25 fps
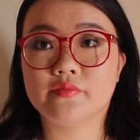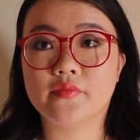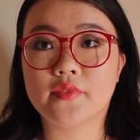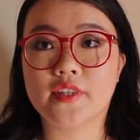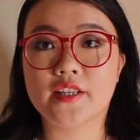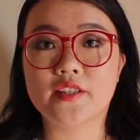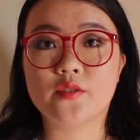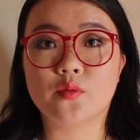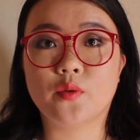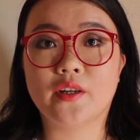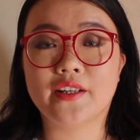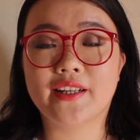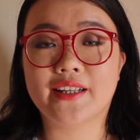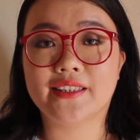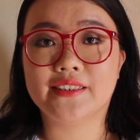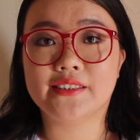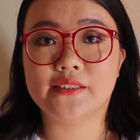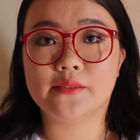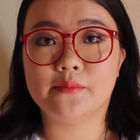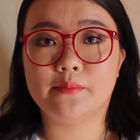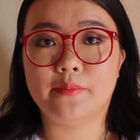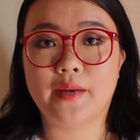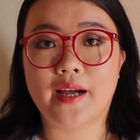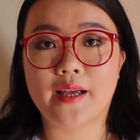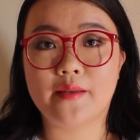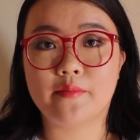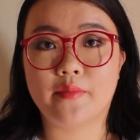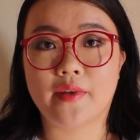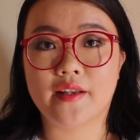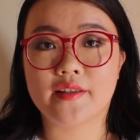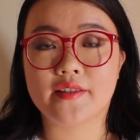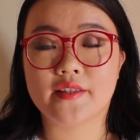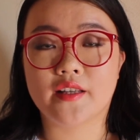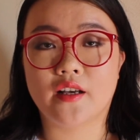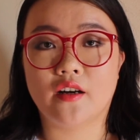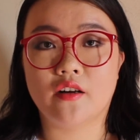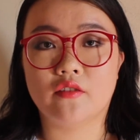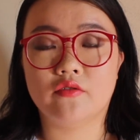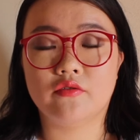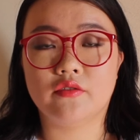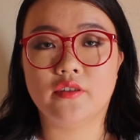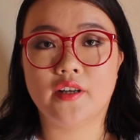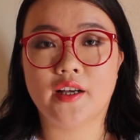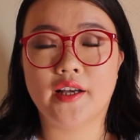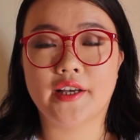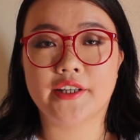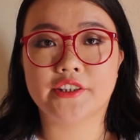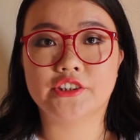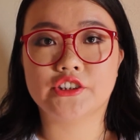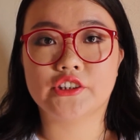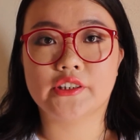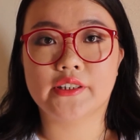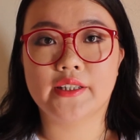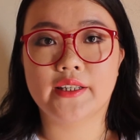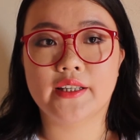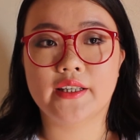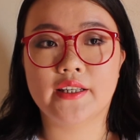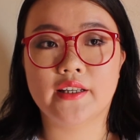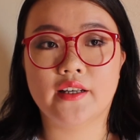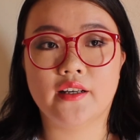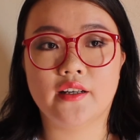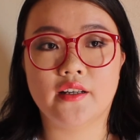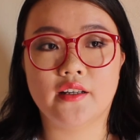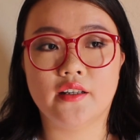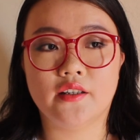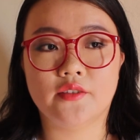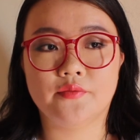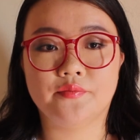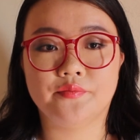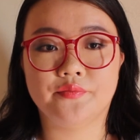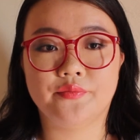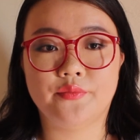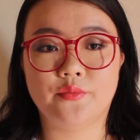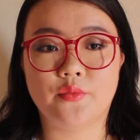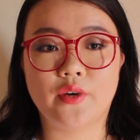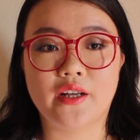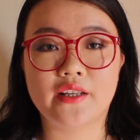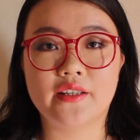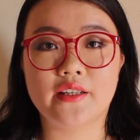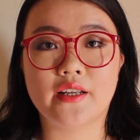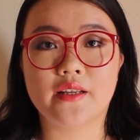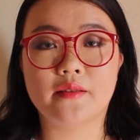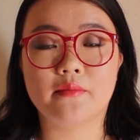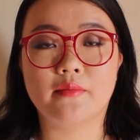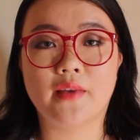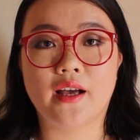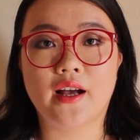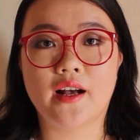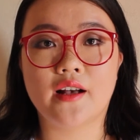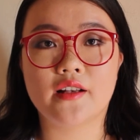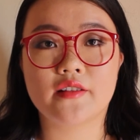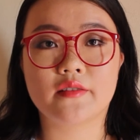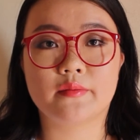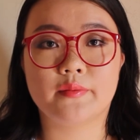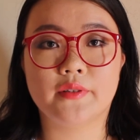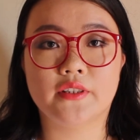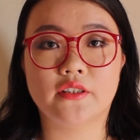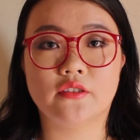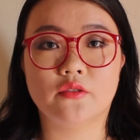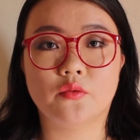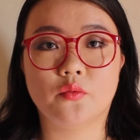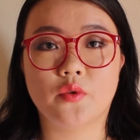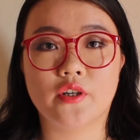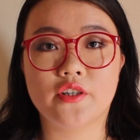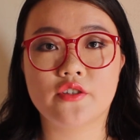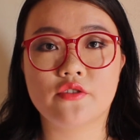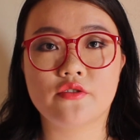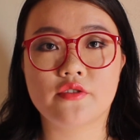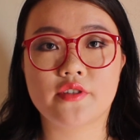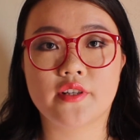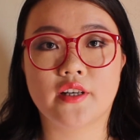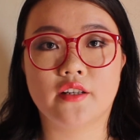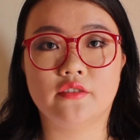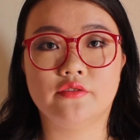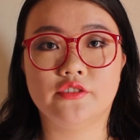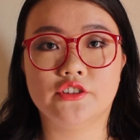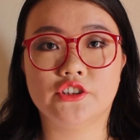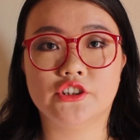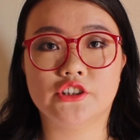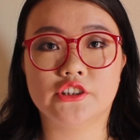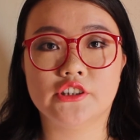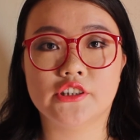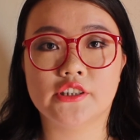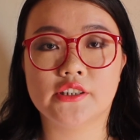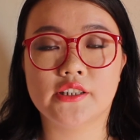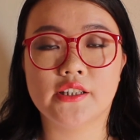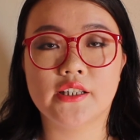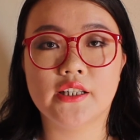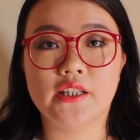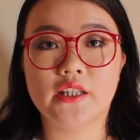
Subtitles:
This one I didn't buy myself. Actually, one day my husband went to Selfridges.